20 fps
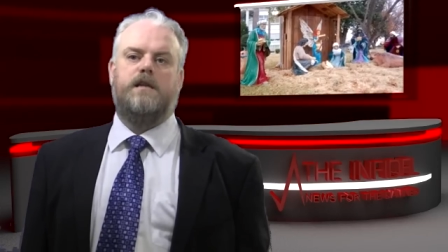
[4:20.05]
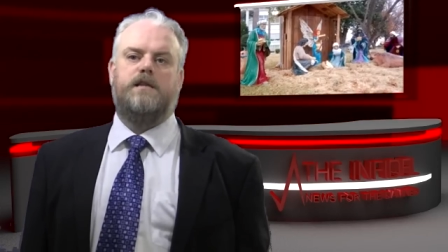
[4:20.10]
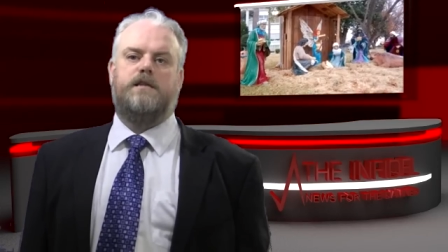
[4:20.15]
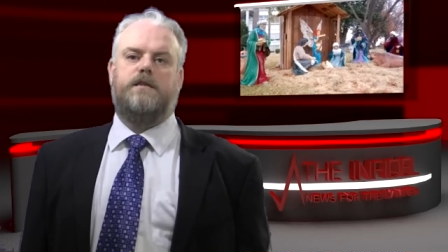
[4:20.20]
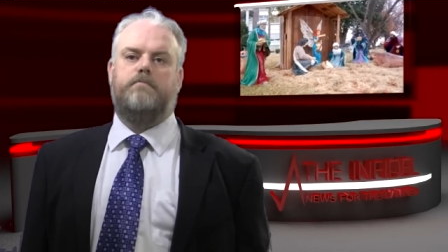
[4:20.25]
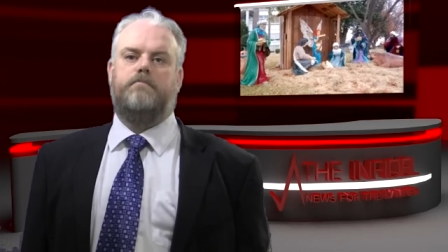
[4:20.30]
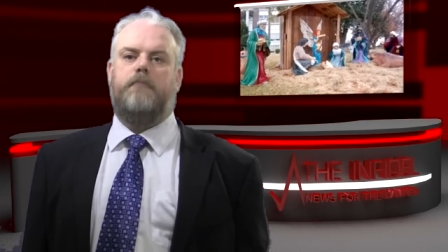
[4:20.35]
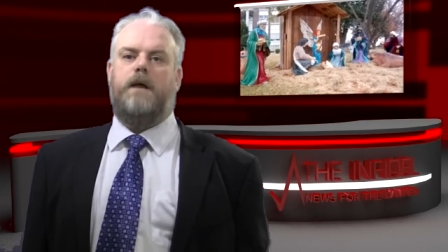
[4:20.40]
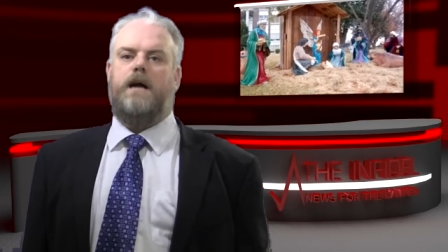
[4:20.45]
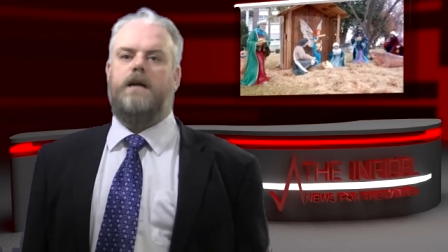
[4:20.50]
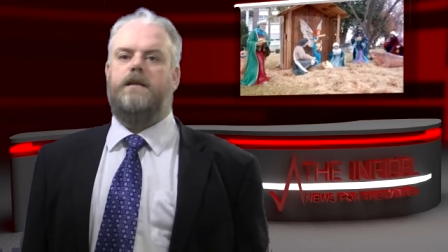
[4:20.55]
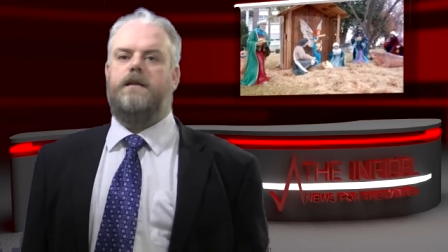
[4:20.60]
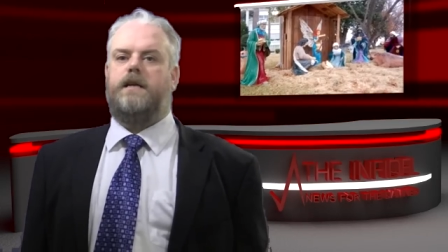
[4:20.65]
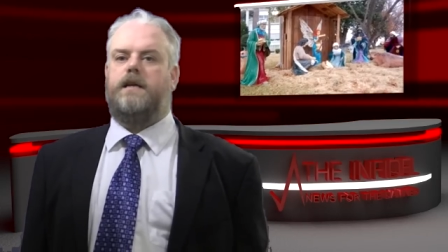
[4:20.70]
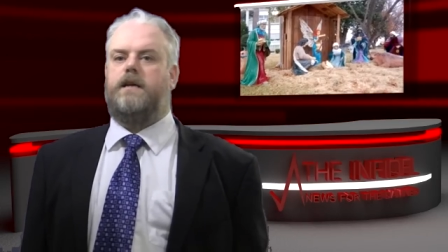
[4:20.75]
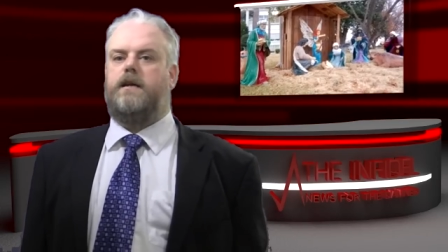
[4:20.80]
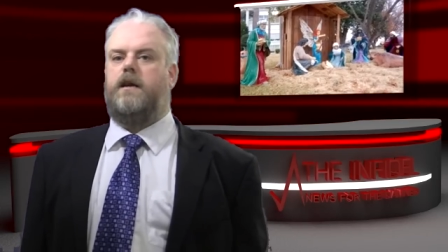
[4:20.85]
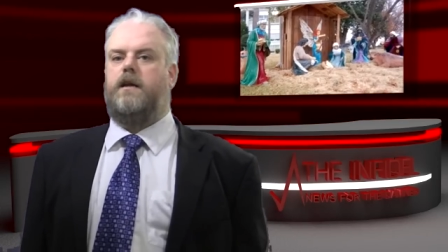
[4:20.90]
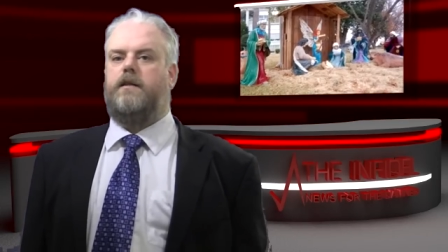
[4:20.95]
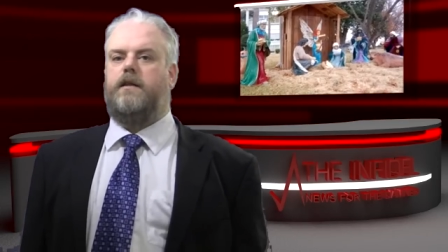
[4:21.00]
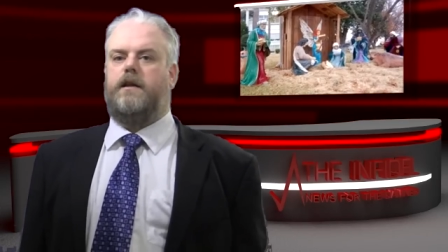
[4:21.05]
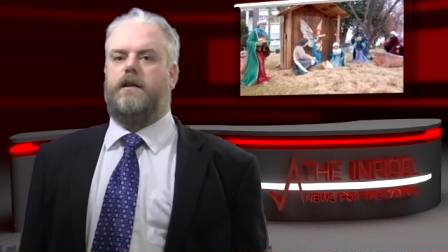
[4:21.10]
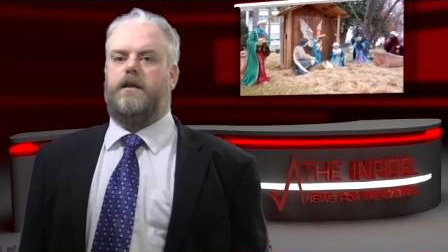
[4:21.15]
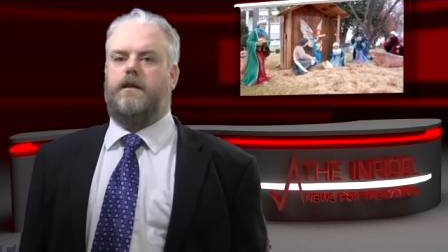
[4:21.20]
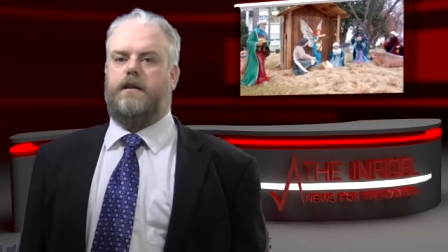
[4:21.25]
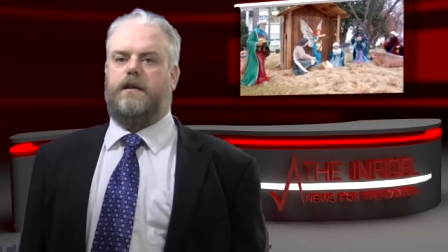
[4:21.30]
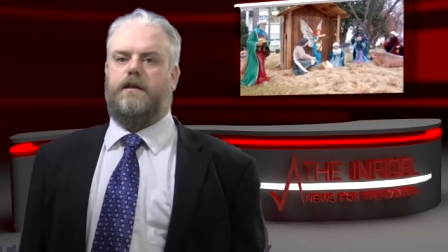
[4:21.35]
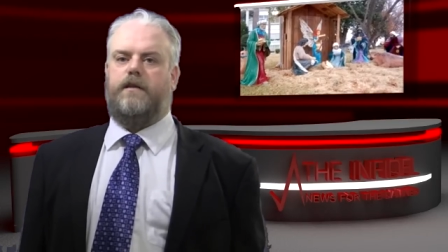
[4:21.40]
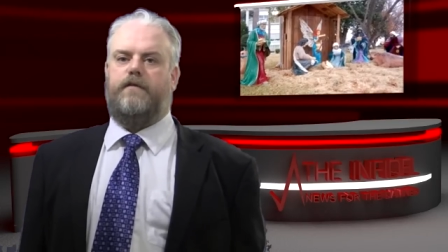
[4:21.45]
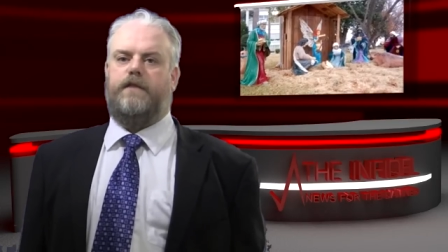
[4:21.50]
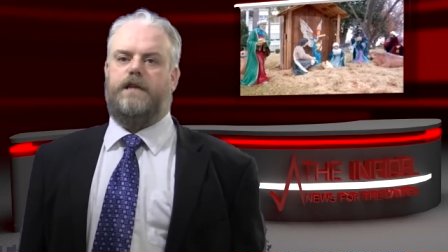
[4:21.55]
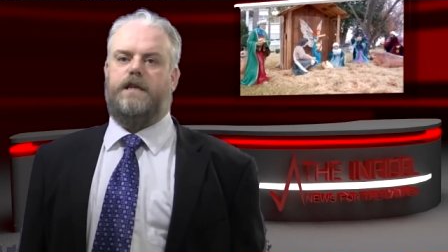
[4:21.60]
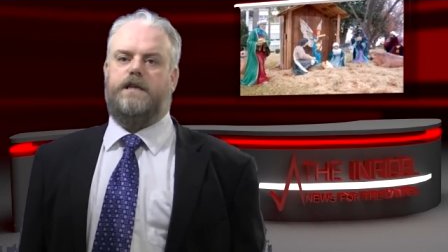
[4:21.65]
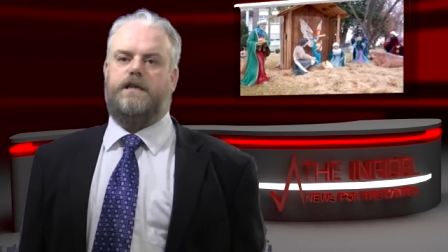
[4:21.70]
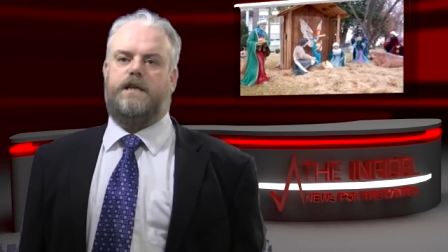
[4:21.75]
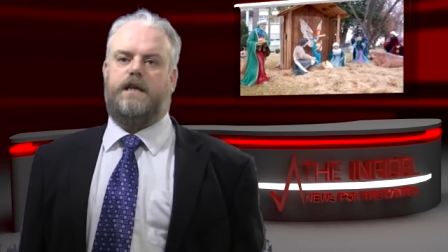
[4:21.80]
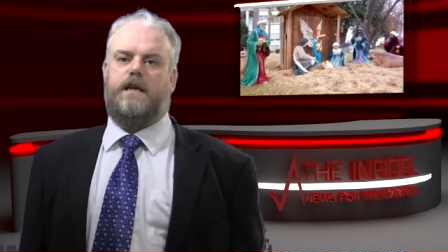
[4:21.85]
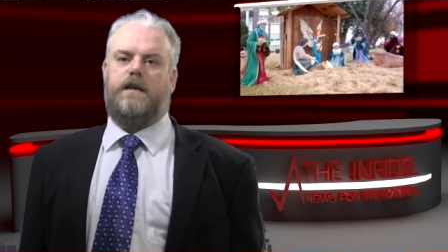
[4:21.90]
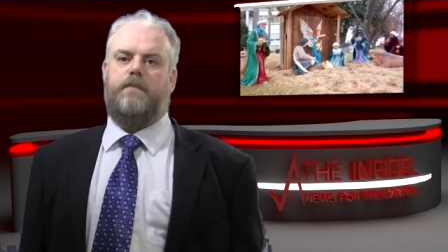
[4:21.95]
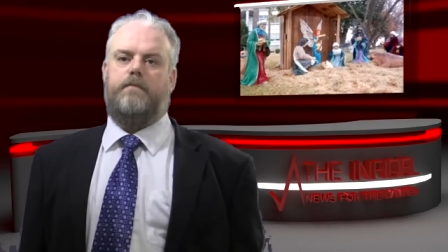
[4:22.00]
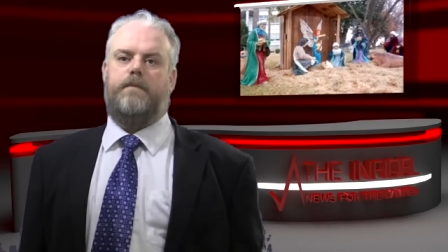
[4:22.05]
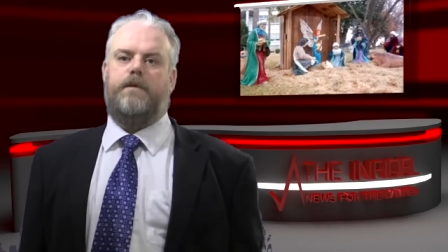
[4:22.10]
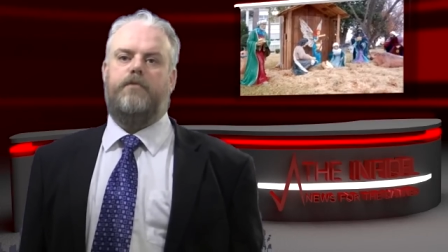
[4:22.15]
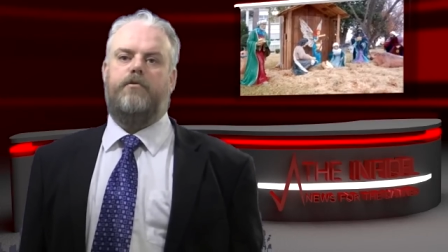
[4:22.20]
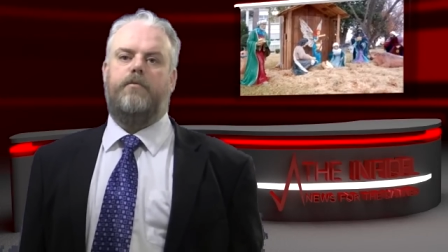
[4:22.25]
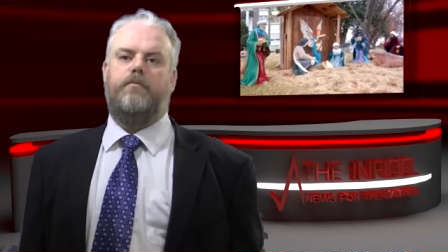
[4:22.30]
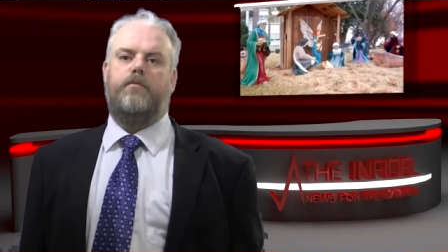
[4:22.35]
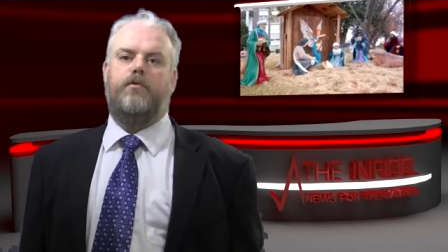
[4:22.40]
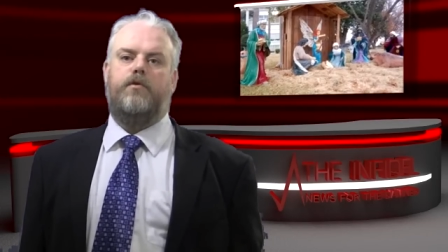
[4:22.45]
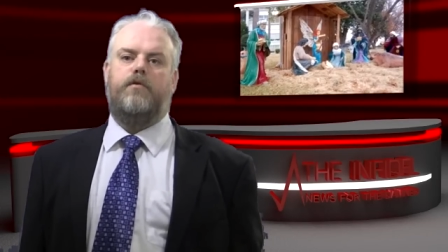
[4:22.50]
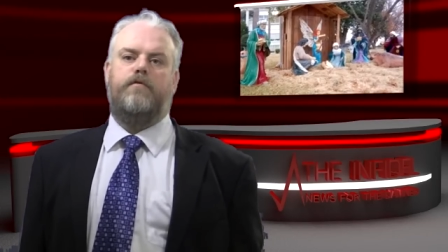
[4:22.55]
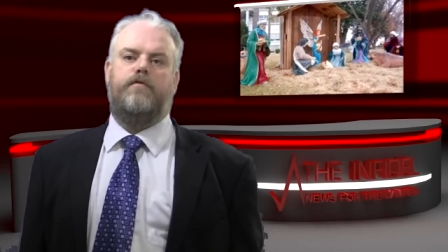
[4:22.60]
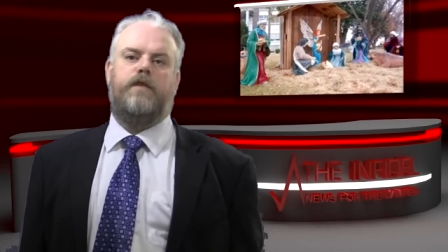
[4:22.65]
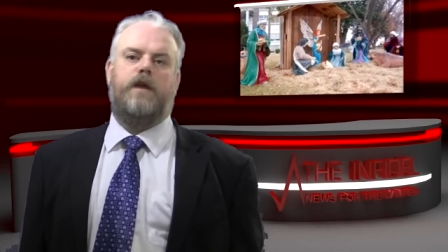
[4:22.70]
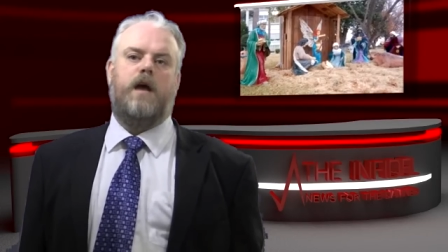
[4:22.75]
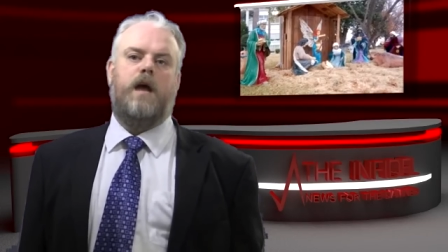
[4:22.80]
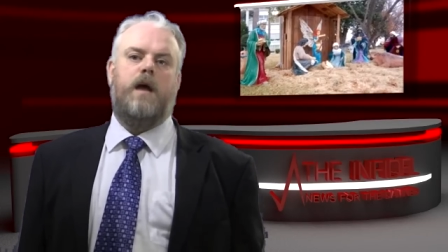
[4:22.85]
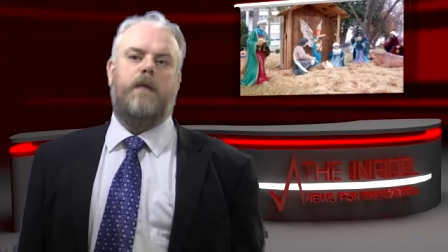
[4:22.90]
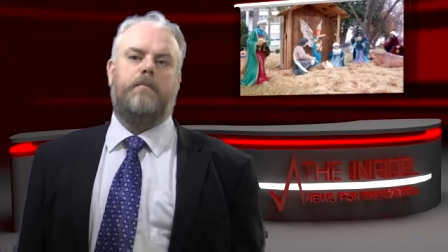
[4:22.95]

demanding that the nativity scene be removed